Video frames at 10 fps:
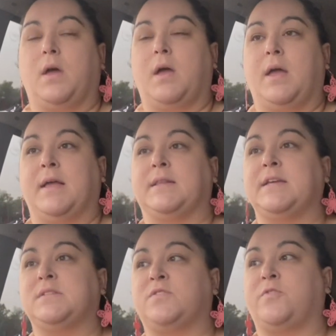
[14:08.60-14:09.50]
at
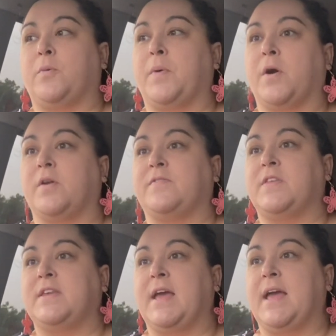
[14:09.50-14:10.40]
least for part of
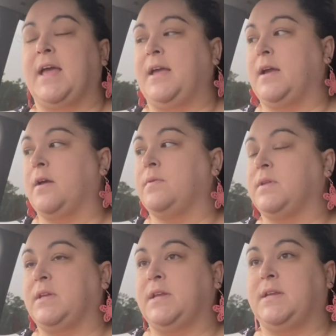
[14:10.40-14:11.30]
the day, I
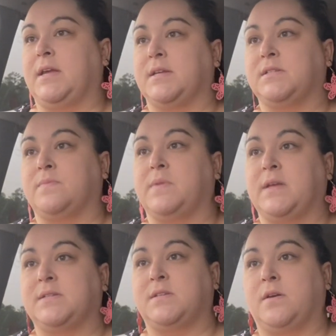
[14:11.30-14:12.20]
really need to get some
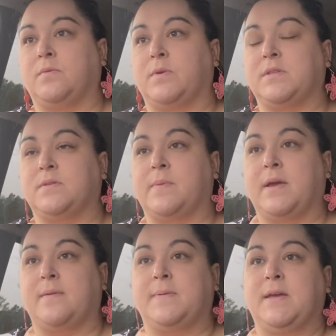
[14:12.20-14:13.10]
things done with some
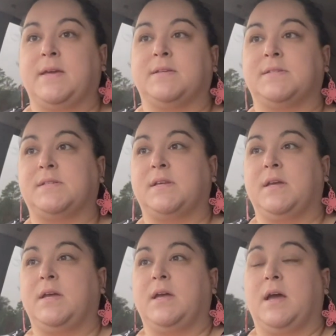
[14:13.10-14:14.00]
IEPs.
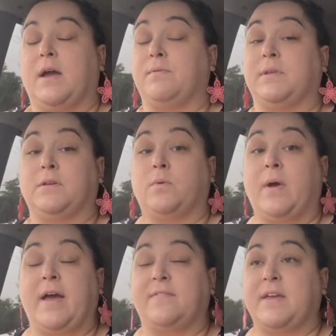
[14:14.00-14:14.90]
I really don't
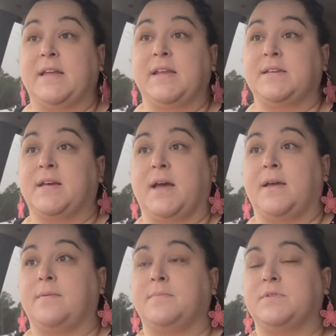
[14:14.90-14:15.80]
have any
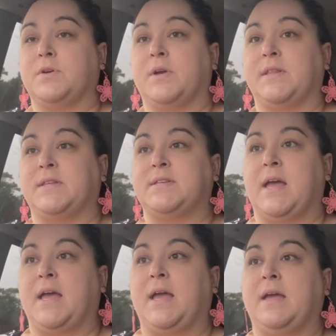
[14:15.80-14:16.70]
time during the
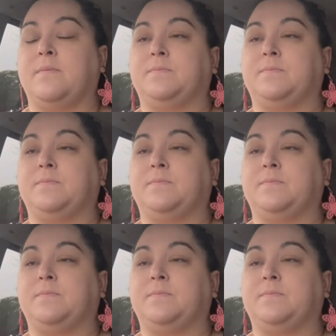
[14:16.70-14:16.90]
day.